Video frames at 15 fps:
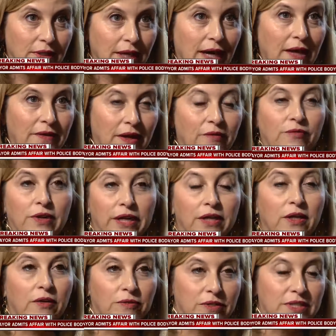had that frank
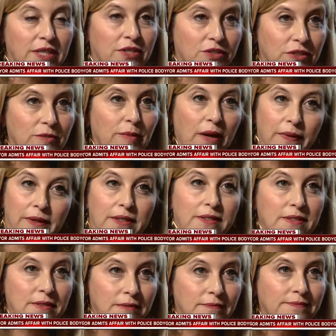conversation about
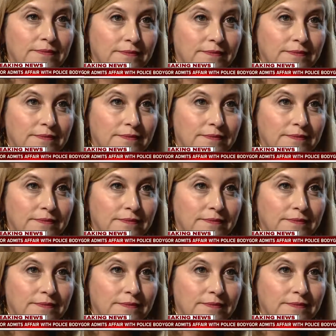this.